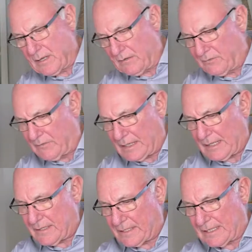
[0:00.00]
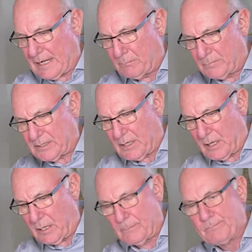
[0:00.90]
Valley, the
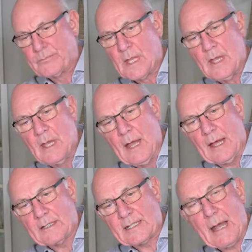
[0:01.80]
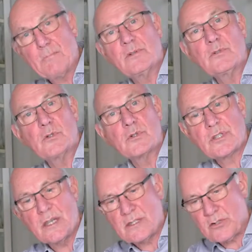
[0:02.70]
Kamptal. And the Kamp, of course, is a